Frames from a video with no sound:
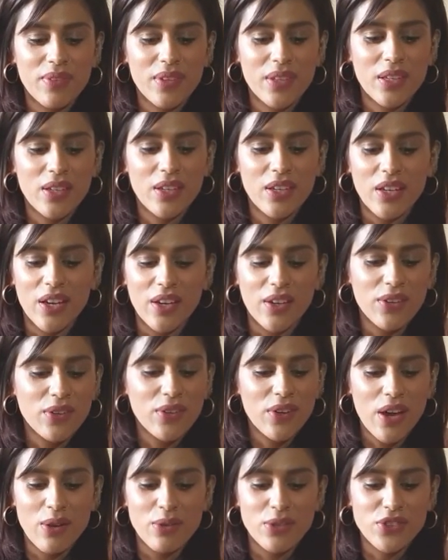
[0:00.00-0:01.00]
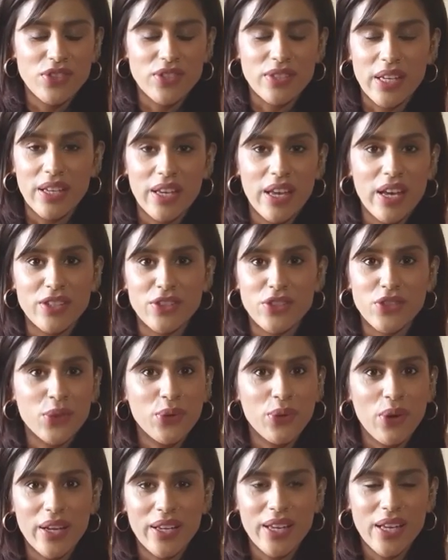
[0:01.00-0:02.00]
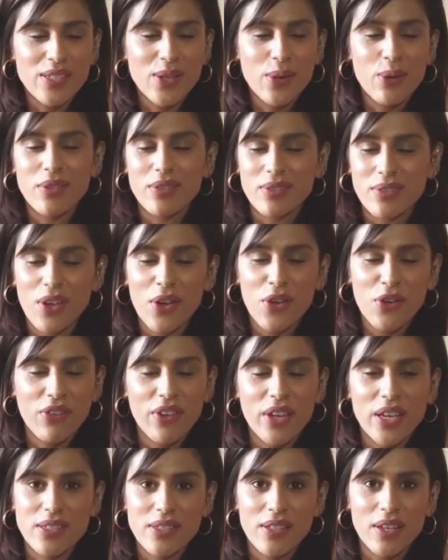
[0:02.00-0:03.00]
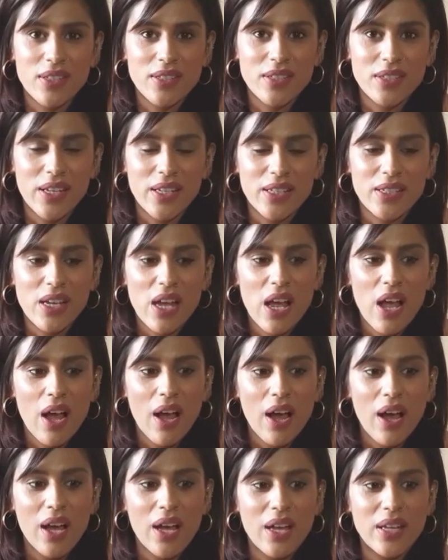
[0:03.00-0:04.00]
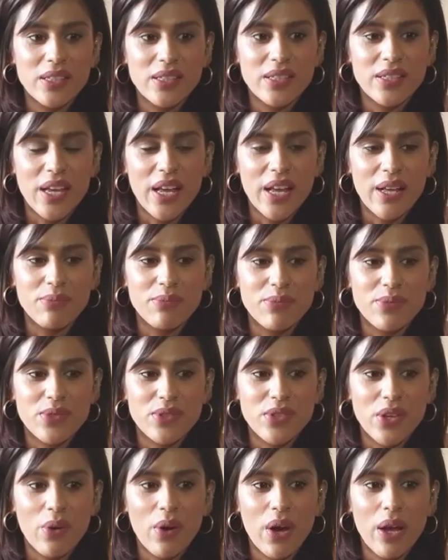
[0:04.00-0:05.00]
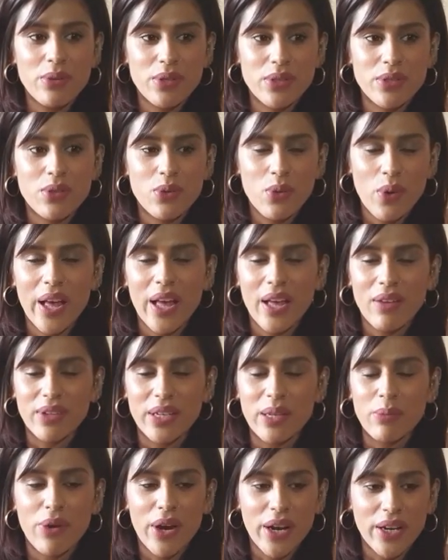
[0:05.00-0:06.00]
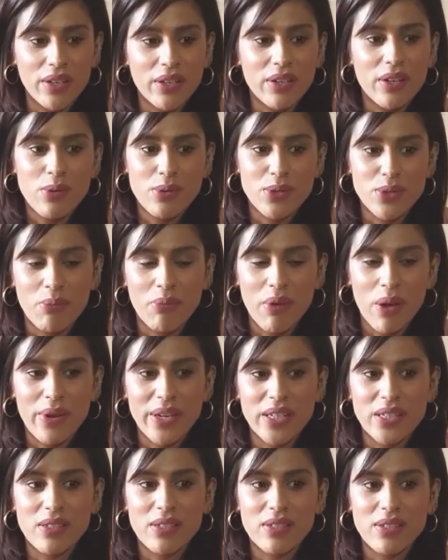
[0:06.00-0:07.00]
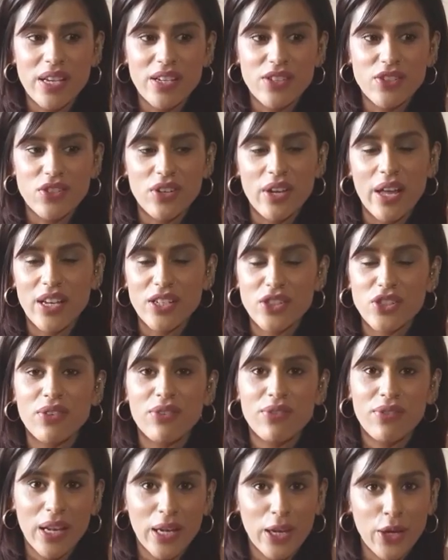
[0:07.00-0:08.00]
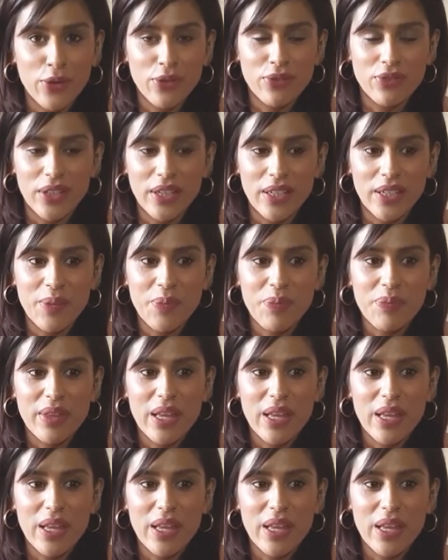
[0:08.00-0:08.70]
you know, I was just like, yeah, sure. I guess I was overexcited. And so I was quite heavily pregnant. I was on my way to the station. I actually fell over.